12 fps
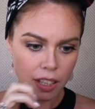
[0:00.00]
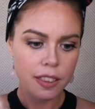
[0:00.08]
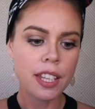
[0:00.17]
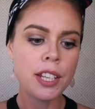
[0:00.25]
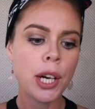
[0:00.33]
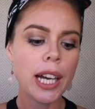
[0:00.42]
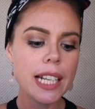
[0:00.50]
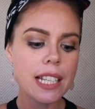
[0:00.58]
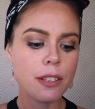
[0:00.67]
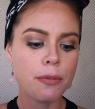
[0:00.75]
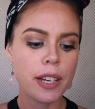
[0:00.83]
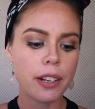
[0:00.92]
The Knight is
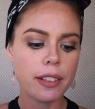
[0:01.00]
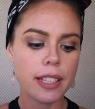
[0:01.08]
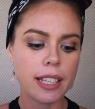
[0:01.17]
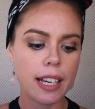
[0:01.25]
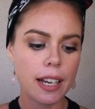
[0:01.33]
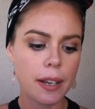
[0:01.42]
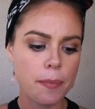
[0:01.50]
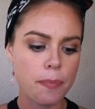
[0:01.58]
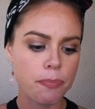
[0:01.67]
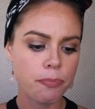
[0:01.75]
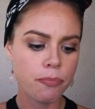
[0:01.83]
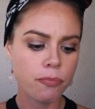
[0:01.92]
a very,
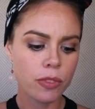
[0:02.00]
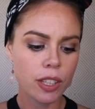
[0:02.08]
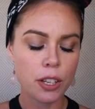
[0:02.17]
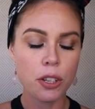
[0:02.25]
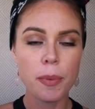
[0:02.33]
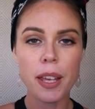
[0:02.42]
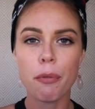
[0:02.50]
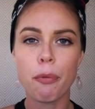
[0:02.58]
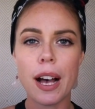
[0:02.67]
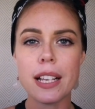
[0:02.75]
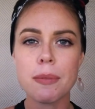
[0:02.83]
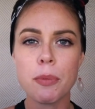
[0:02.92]
normally a
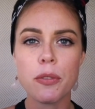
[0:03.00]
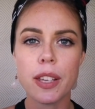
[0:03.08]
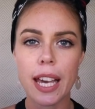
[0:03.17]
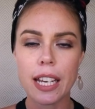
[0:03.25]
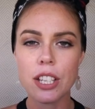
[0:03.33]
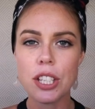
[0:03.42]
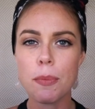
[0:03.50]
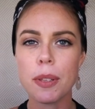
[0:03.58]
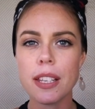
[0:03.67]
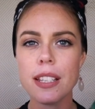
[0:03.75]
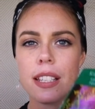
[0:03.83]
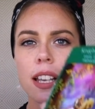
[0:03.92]
fast moving energy, but this